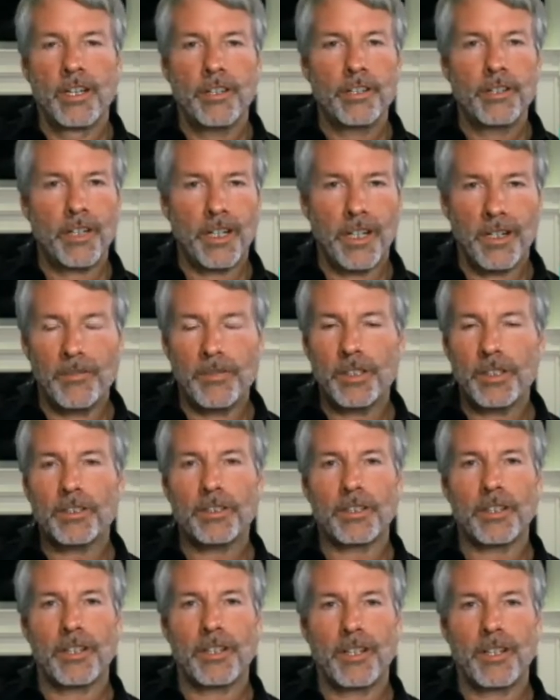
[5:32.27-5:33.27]
You have the
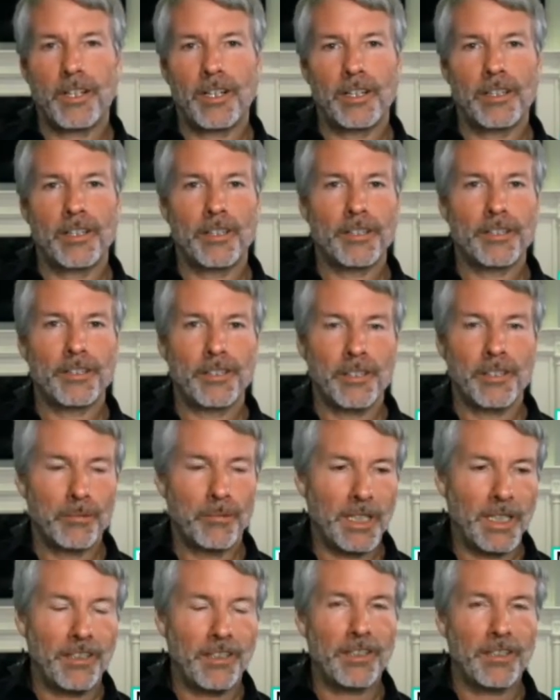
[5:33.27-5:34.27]
Solanas and the
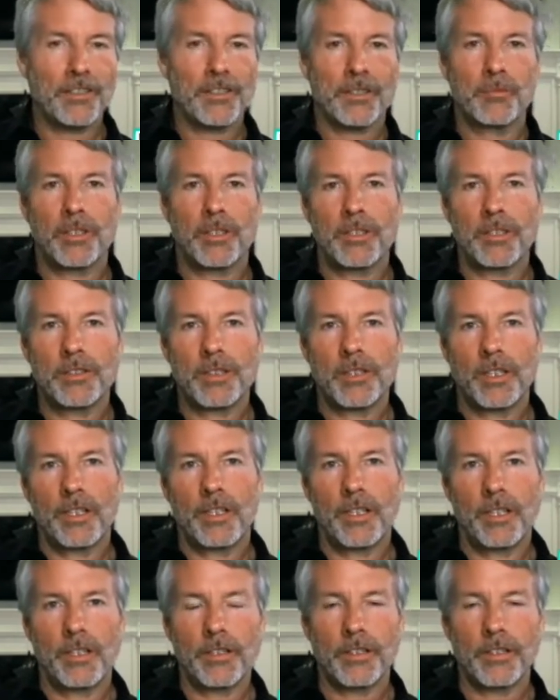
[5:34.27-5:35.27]
Binance Smart
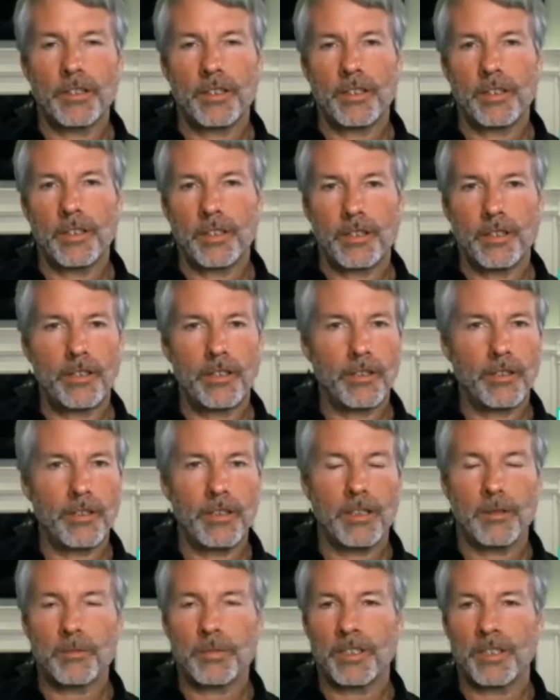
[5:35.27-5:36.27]
Chains and the
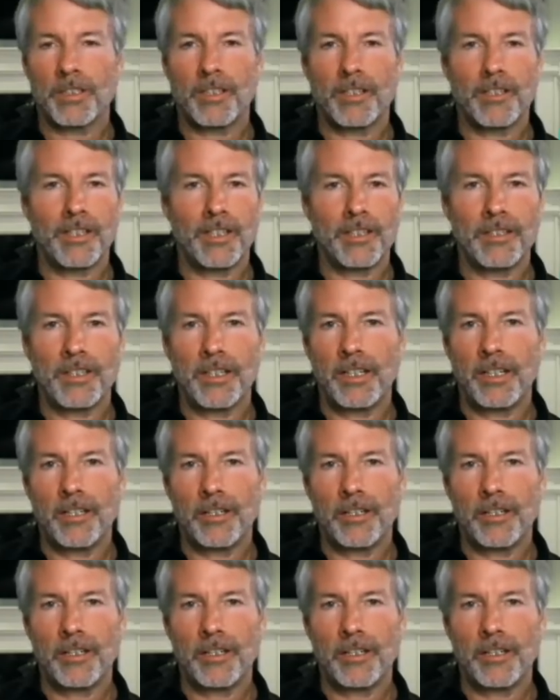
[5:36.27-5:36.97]
Ethereums, and they're like the